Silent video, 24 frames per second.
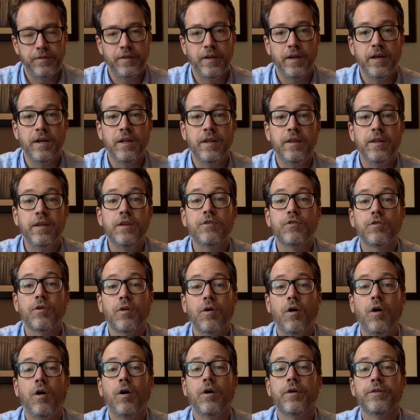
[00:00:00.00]
that these are
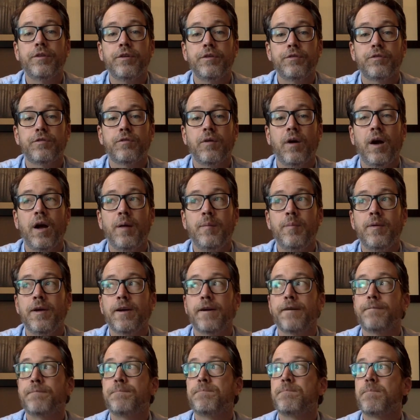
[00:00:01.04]
all
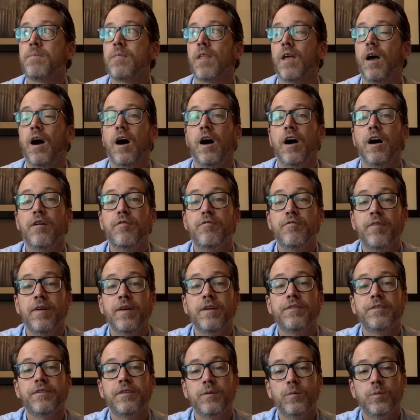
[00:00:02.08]
describing uh,
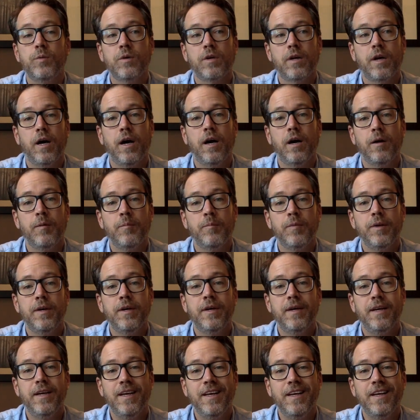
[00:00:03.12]
events that will come
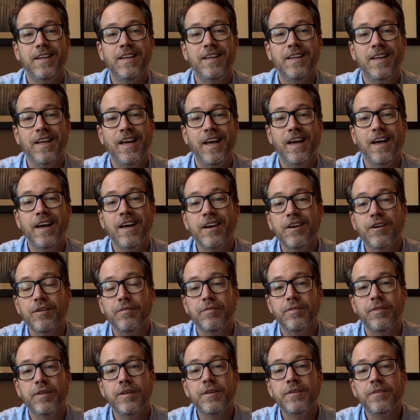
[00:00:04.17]
in the end of
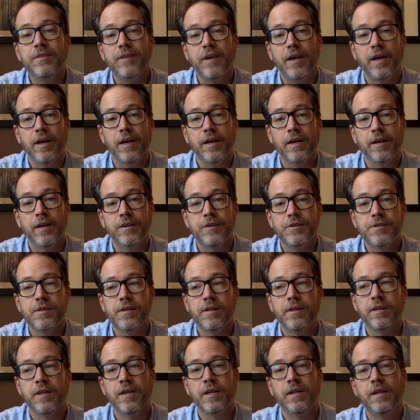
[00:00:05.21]
this age
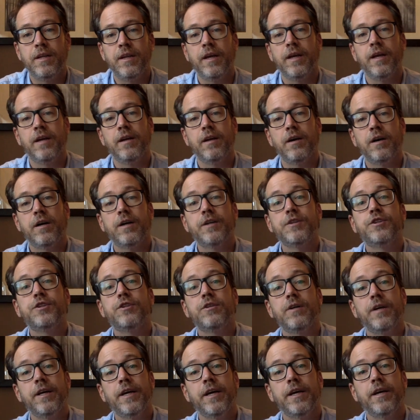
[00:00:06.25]
that then
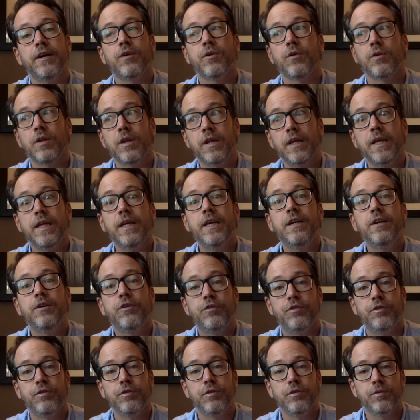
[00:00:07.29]
usher in or lead
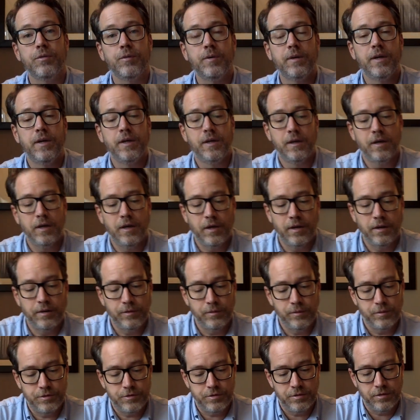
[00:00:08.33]
to uh, the
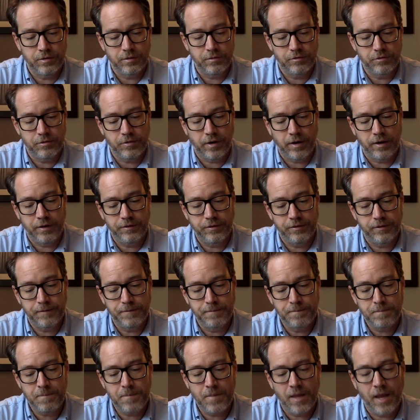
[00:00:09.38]
return of Christ.
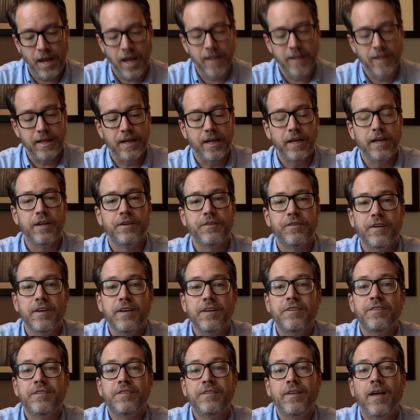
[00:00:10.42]
And that it is a
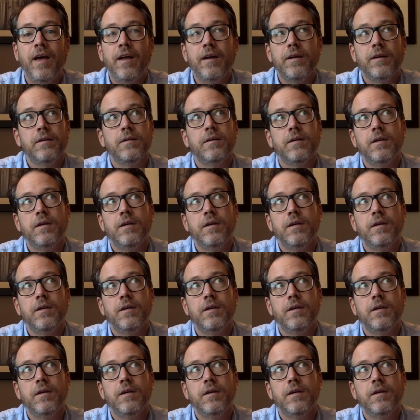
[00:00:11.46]
set